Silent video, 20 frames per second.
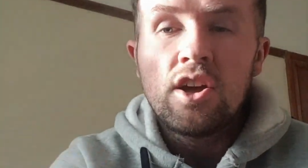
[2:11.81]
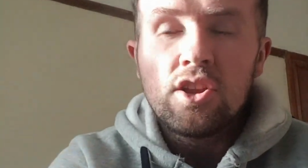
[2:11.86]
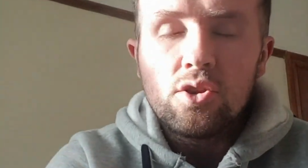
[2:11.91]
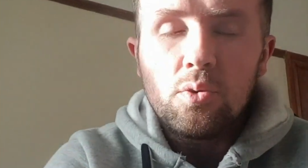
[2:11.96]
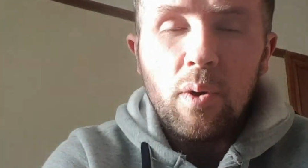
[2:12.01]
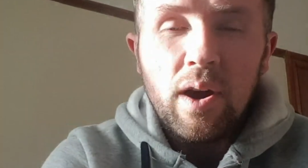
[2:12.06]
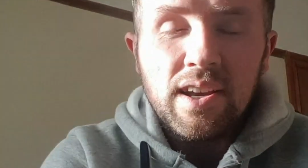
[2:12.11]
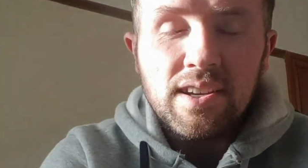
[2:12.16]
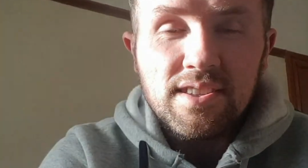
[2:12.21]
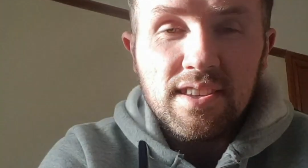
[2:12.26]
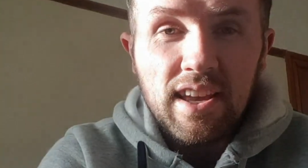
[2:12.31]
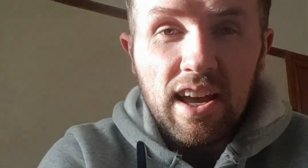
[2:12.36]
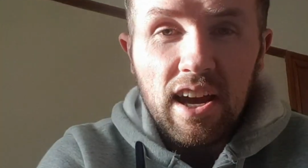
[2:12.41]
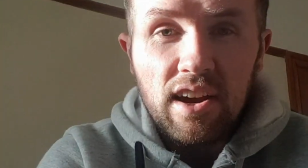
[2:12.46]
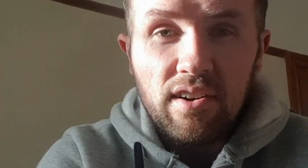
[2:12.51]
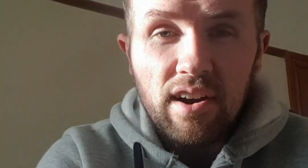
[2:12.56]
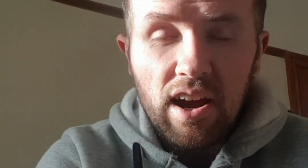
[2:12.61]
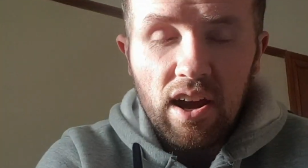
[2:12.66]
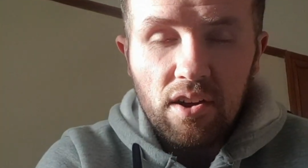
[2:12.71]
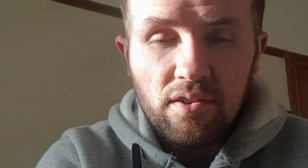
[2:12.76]
The ways to get
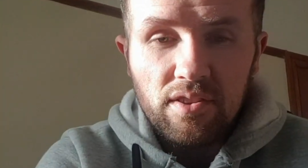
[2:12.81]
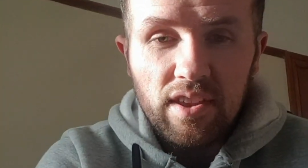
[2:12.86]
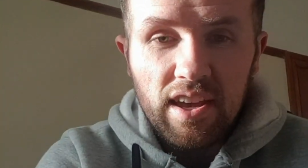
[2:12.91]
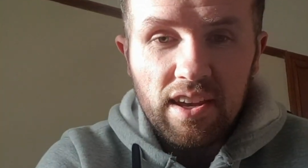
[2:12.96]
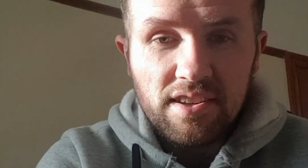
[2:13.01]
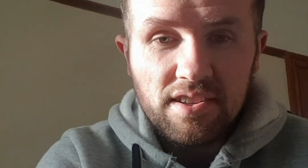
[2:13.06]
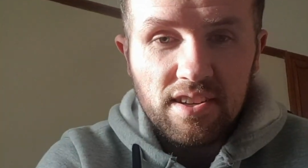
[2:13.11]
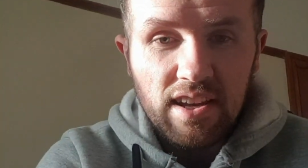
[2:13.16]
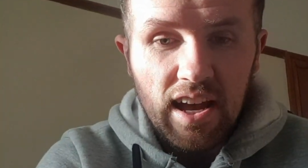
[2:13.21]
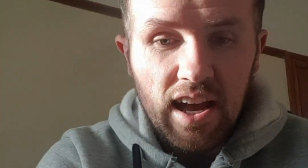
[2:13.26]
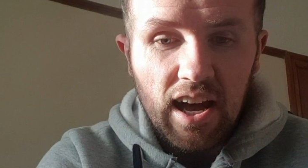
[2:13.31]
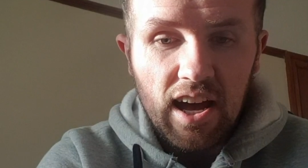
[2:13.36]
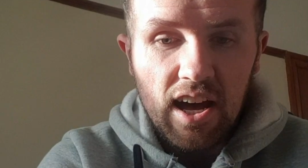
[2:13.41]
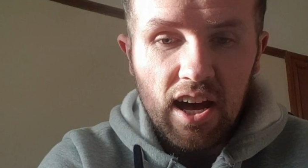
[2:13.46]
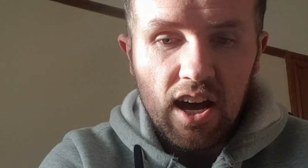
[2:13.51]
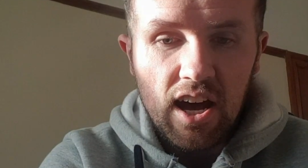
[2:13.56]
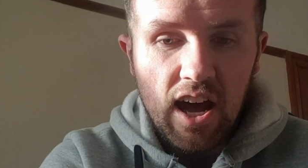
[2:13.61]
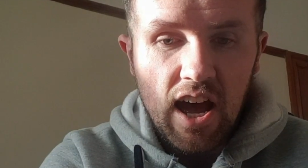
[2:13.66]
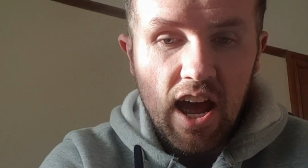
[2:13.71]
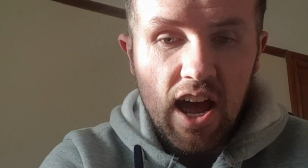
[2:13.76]
around this
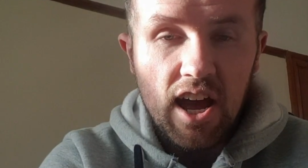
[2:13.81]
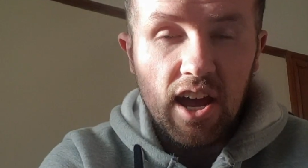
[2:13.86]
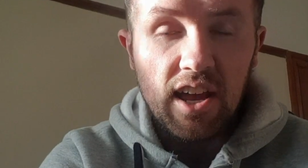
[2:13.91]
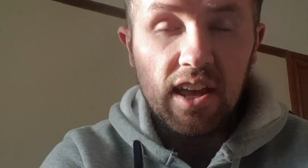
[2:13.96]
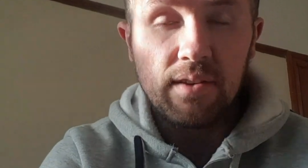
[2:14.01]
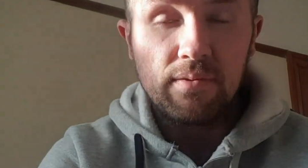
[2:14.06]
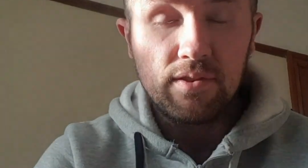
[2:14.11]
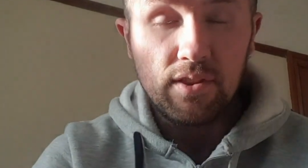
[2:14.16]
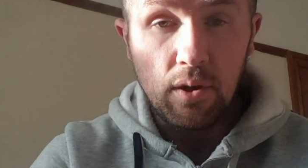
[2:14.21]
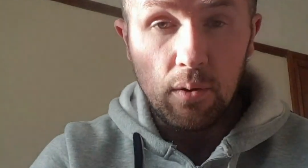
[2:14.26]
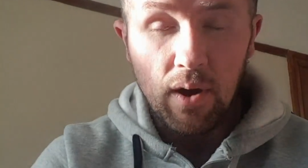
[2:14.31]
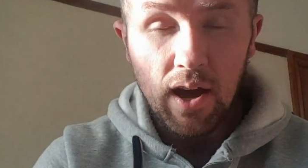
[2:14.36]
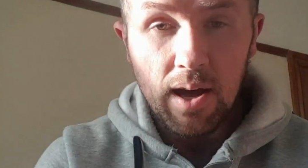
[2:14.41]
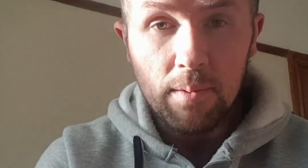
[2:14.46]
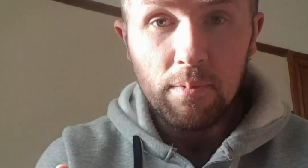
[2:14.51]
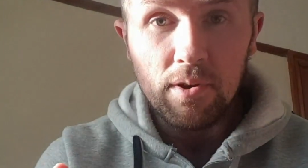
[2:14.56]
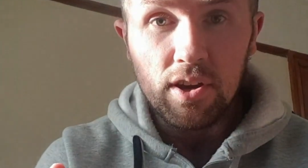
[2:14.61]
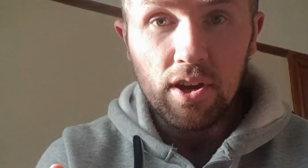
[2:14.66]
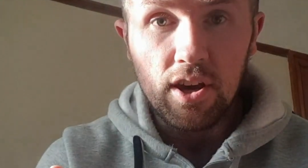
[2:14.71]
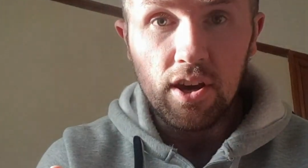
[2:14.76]
are either do
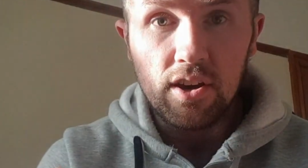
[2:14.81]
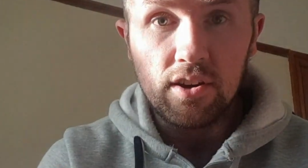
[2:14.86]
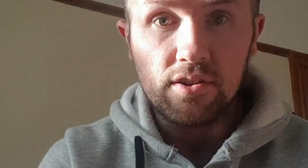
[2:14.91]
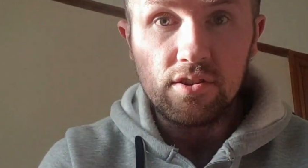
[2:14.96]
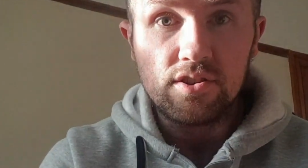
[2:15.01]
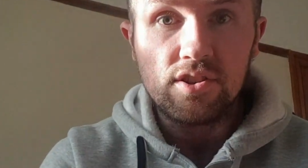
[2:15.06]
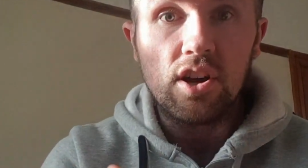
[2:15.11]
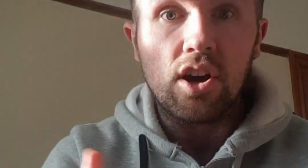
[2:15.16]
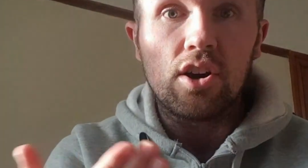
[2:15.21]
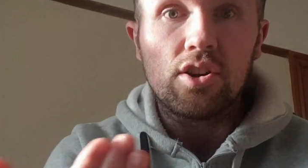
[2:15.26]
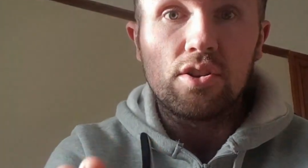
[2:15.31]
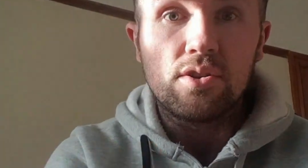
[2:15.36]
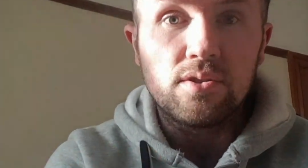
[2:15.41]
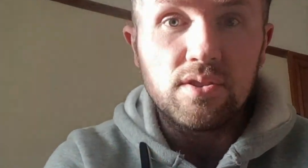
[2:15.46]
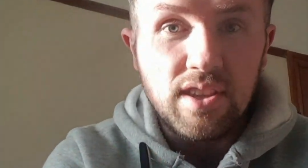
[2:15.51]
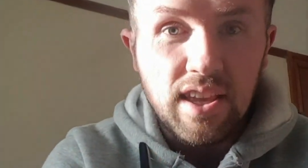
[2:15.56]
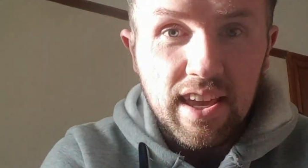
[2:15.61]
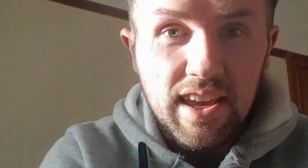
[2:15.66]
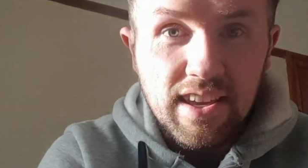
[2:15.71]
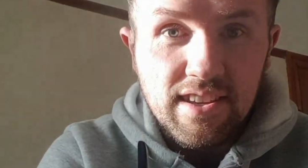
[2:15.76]
hammer curls or use
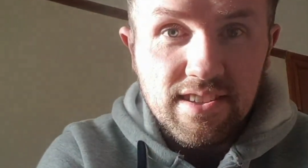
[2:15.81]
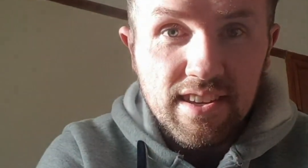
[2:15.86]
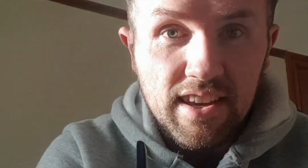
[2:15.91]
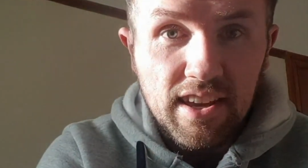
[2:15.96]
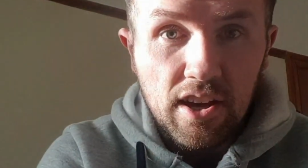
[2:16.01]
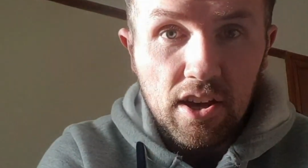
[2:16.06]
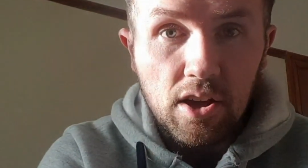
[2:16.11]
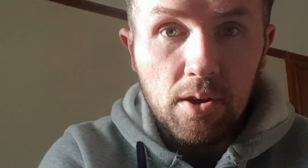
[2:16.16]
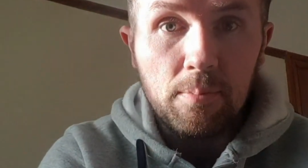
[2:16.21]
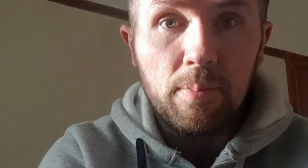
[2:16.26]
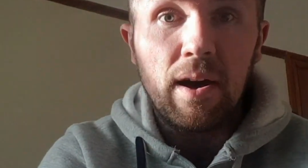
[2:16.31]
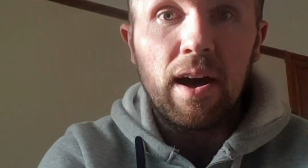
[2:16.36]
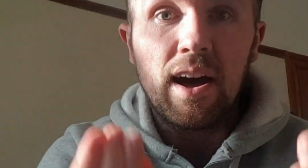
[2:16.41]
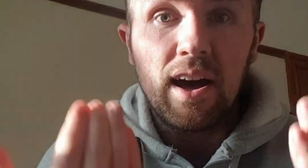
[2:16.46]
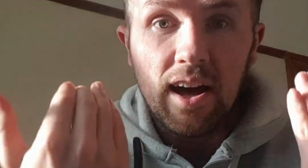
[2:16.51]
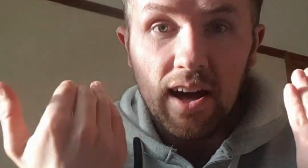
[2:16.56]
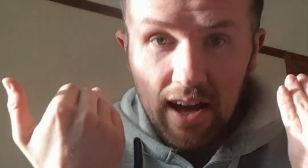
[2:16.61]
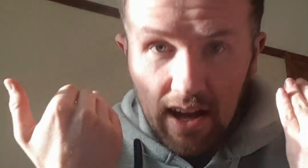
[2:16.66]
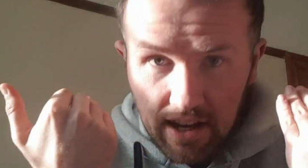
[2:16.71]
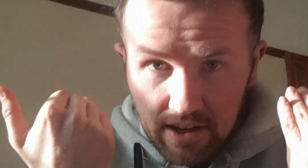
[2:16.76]
the easy curl
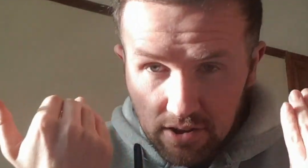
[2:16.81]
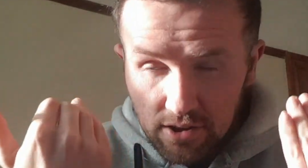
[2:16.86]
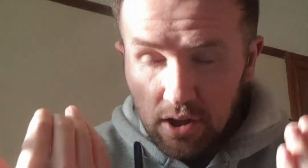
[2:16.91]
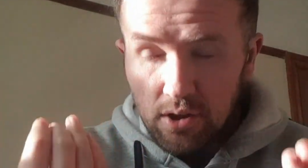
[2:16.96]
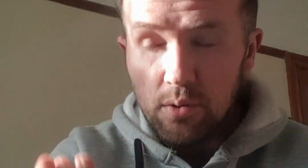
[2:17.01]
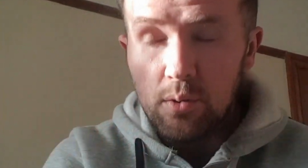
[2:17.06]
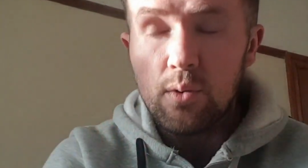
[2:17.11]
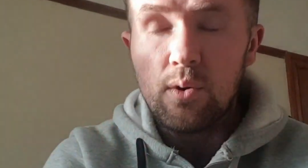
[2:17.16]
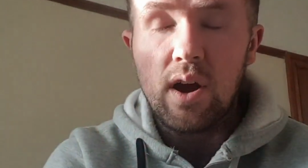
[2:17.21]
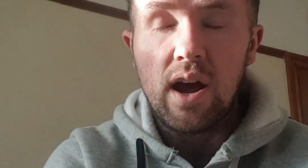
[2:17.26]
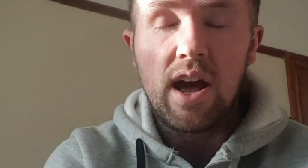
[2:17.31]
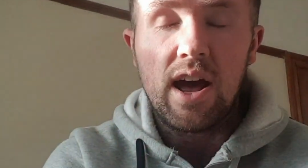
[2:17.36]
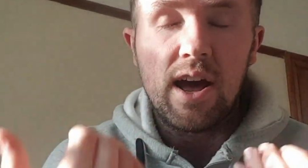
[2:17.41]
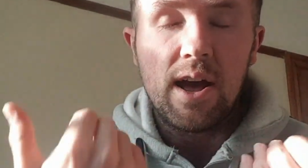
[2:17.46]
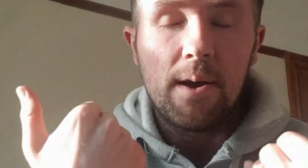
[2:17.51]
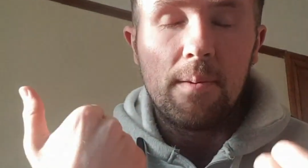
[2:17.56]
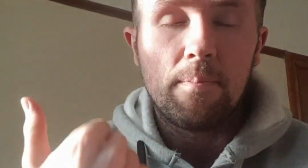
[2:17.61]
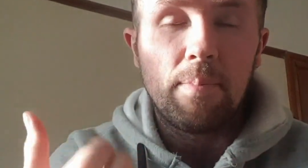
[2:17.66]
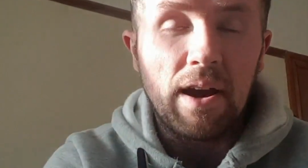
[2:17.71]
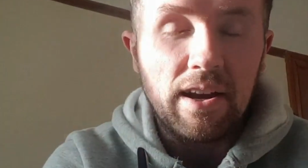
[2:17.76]
bar and do
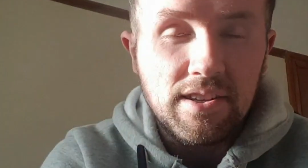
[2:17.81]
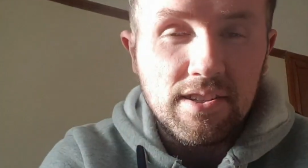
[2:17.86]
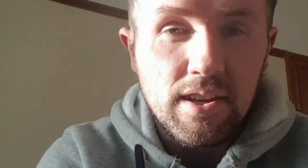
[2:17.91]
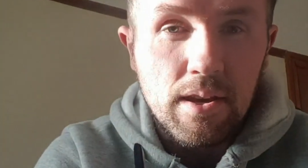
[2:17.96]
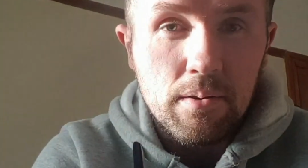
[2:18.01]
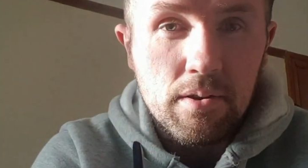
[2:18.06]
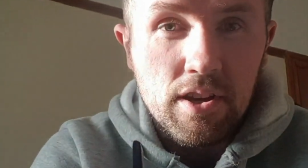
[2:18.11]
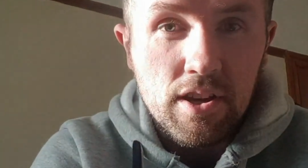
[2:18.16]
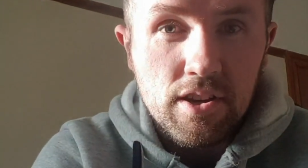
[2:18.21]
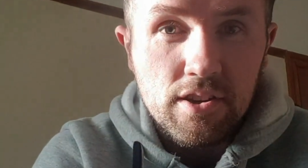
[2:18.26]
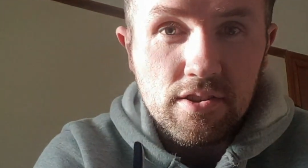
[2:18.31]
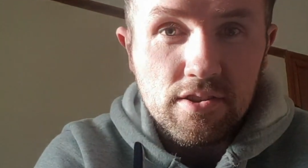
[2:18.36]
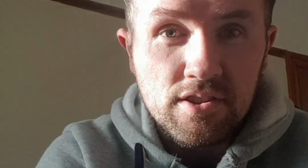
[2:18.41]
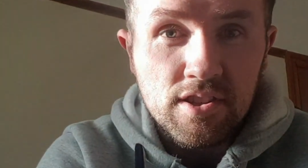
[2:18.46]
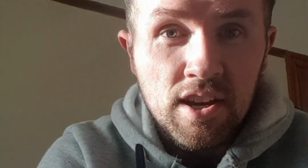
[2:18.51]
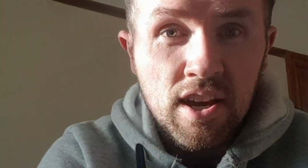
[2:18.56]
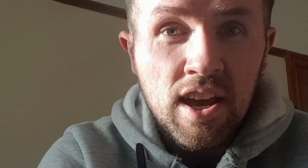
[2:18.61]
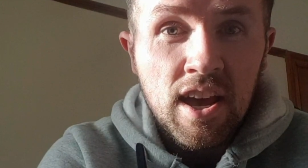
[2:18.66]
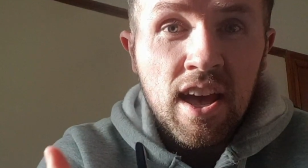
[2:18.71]
bicep curls.